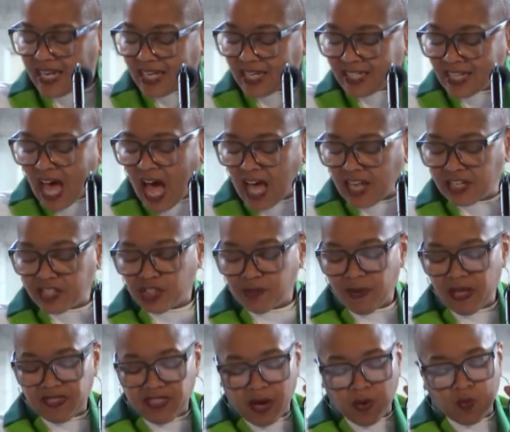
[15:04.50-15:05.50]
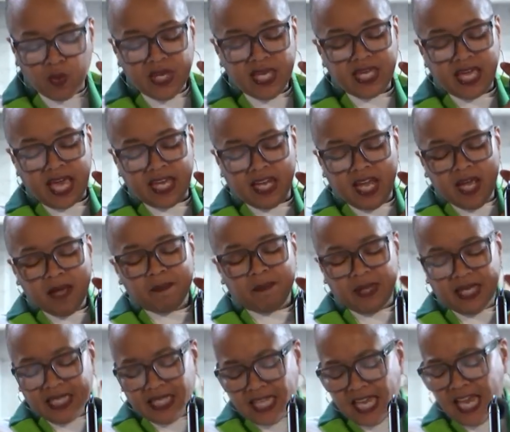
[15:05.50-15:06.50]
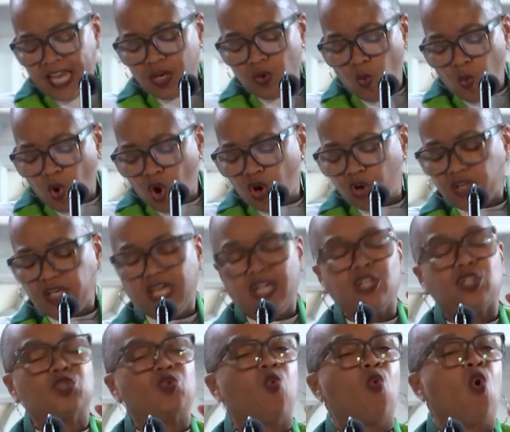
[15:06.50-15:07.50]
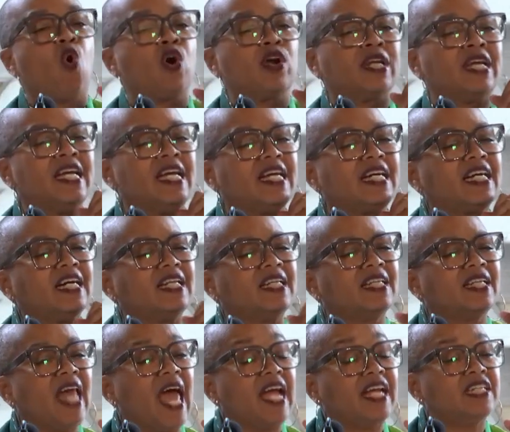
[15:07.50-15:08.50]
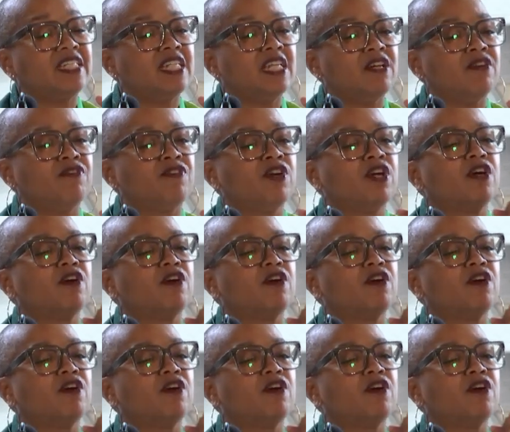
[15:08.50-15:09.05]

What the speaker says: acknowledgement that we can begin working toward collective